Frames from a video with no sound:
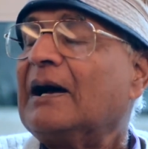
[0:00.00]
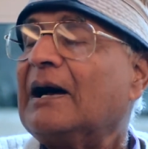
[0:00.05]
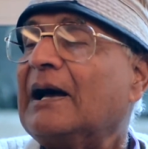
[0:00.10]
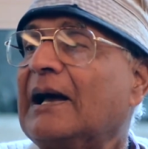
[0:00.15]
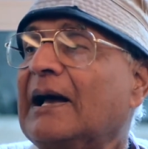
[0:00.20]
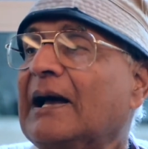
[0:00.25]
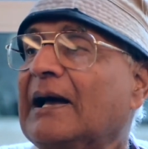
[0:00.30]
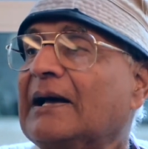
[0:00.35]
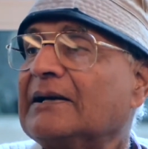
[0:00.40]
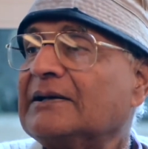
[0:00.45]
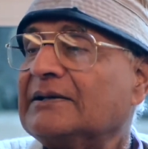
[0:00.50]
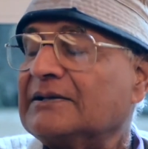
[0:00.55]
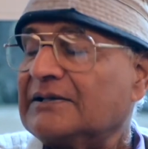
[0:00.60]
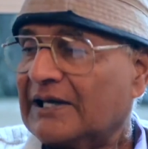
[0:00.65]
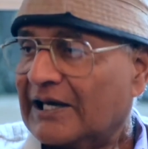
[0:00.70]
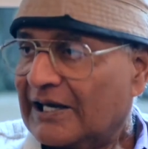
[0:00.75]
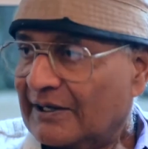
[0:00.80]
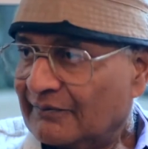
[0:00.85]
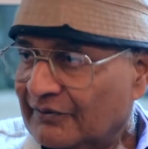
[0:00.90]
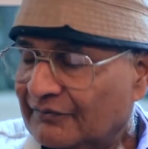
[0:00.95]
and
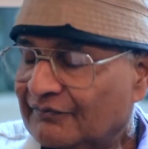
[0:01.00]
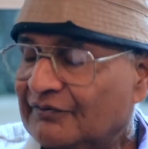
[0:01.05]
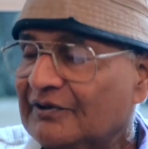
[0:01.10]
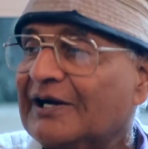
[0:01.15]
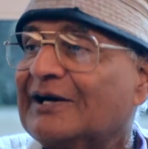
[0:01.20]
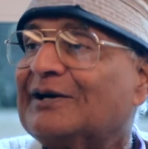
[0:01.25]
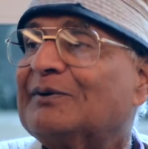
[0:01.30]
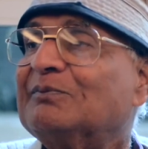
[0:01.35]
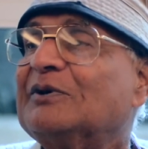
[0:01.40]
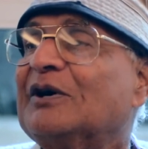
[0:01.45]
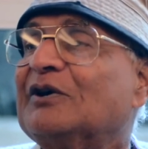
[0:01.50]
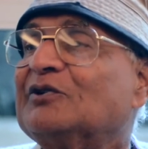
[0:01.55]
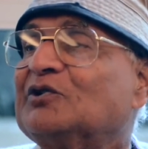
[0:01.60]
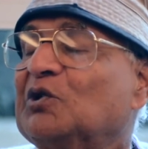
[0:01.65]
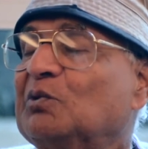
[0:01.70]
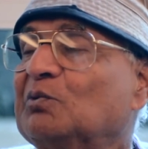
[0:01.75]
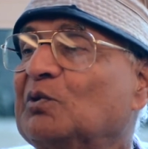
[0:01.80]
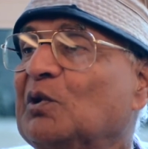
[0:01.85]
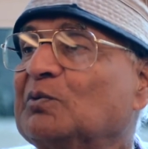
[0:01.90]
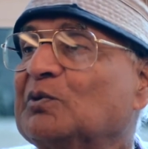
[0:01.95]
have a fair
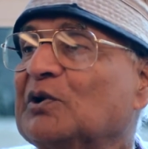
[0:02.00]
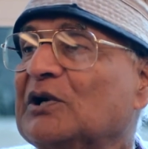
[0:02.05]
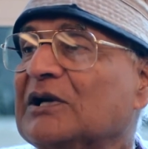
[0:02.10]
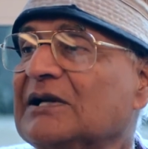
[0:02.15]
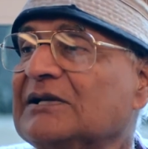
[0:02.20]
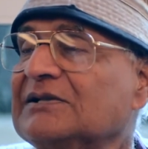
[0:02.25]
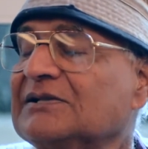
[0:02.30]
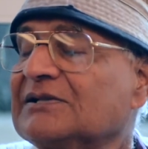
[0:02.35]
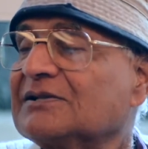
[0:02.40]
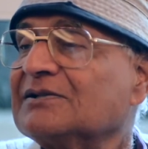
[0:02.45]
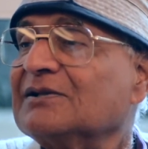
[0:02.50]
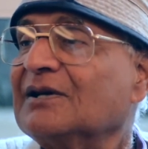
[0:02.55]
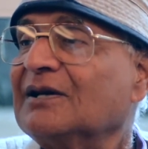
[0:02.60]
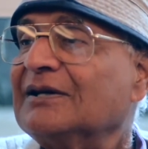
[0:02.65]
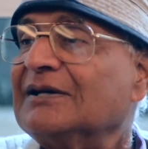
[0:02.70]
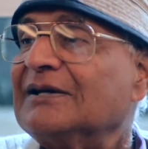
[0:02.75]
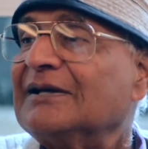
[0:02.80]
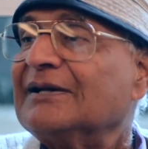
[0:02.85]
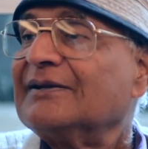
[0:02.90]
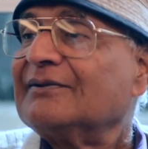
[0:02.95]
amount of openness,
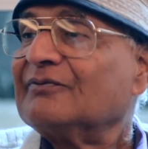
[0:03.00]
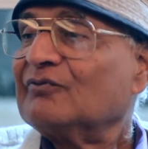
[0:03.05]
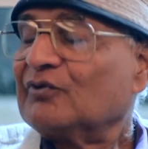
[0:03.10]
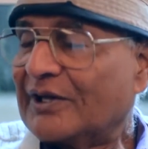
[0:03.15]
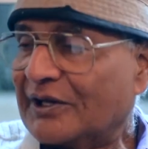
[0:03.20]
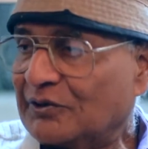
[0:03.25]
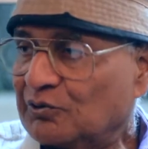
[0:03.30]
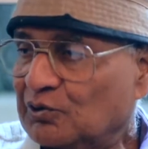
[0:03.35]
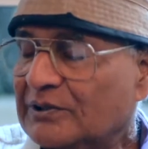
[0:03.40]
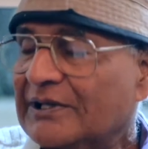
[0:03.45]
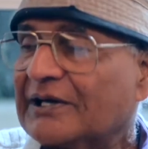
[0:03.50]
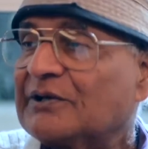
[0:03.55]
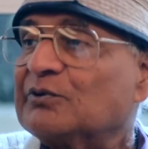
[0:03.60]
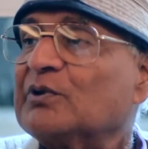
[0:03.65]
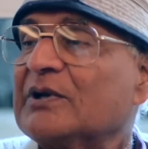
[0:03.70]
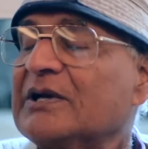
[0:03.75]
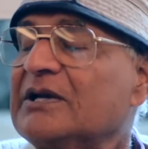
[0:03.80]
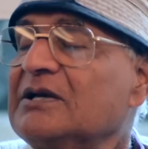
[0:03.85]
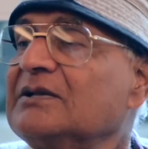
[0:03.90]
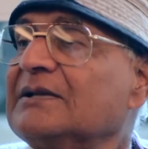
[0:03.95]
they would
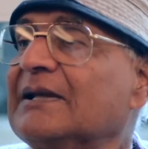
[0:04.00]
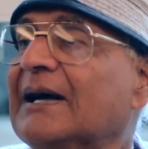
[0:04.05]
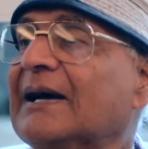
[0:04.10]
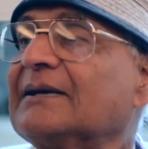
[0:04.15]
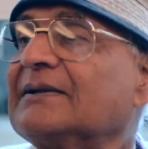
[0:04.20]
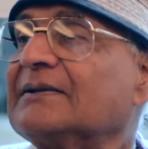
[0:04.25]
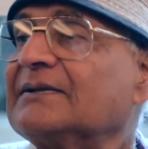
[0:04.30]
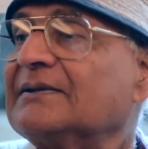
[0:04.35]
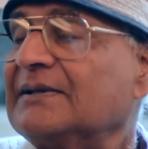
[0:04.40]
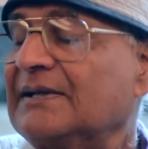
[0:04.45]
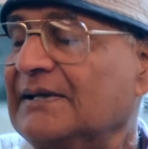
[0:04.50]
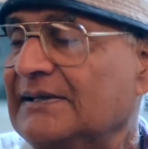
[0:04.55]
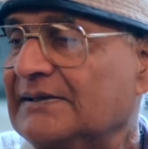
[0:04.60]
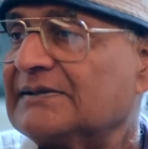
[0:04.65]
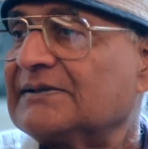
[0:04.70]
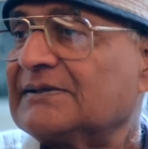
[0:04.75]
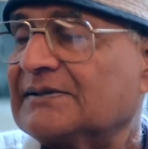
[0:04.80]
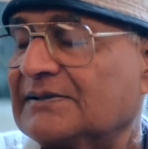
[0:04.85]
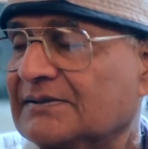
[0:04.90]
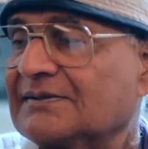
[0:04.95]
agree that
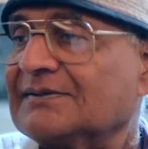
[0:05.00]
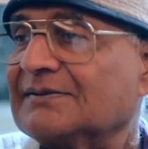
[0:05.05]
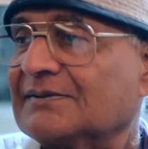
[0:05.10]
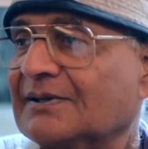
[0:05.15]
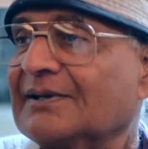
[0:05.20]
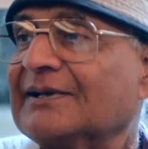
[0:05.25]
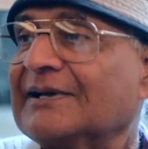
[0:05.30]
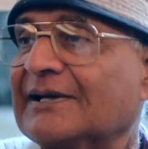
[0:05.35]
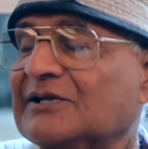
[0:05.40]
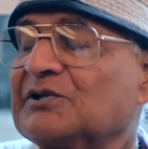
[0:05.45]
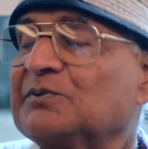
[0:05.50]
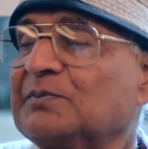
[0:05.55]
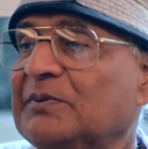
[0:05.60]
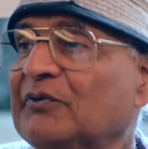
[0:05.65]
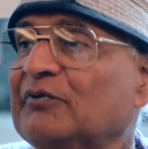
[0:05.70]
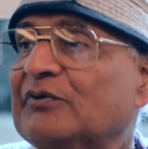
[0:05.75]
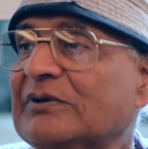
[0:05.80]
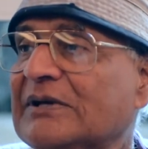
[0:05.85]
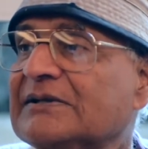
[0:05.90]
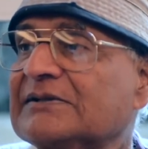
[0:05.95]
these
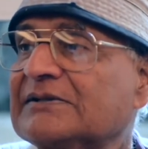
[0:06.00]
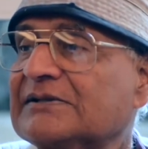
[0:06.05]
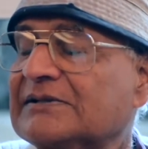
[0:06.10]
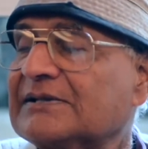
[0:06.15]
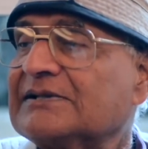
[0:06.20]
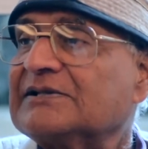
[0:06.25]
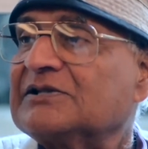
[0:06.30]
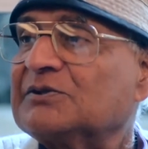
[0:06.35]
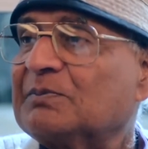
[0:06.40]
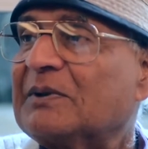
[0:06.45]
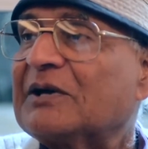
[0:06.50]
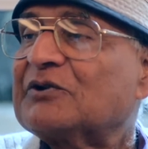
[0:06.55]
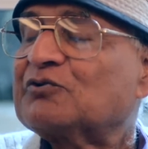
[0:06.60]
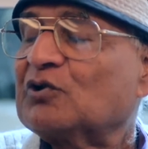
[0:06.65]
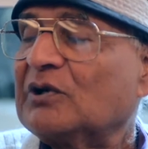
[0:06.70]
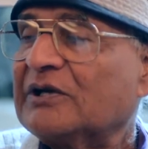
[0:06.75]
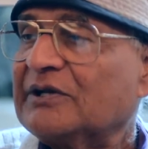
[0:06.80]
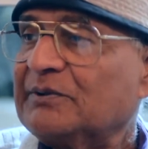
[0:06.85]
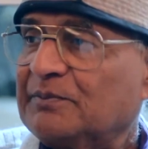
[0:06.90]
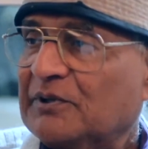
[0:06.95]
experiences,
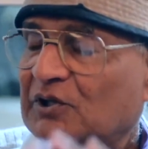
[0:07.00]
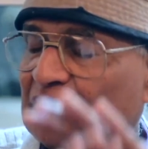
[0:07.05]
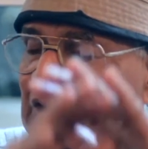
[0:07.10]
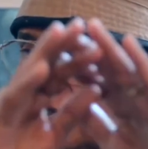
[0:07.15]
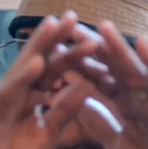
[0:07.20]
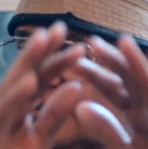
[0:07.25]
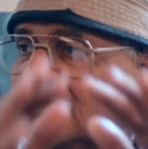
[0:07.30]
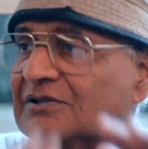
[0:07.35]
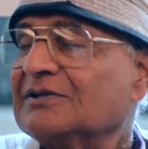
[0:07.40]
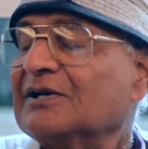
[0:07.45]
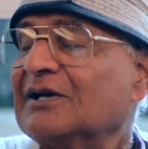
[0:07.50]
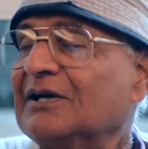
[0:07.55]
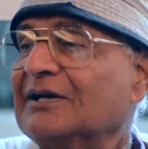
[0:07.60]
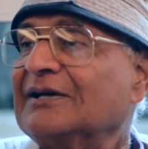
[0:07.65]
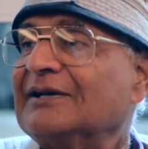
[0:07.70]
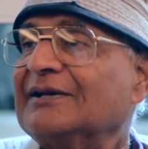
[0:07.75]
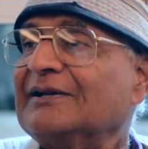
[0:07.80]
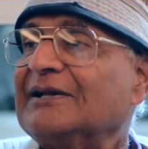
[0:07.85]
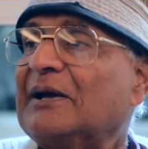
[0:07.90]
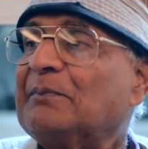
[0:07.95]
especially because
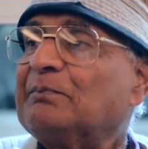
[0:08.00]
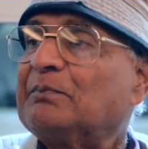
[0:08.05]
a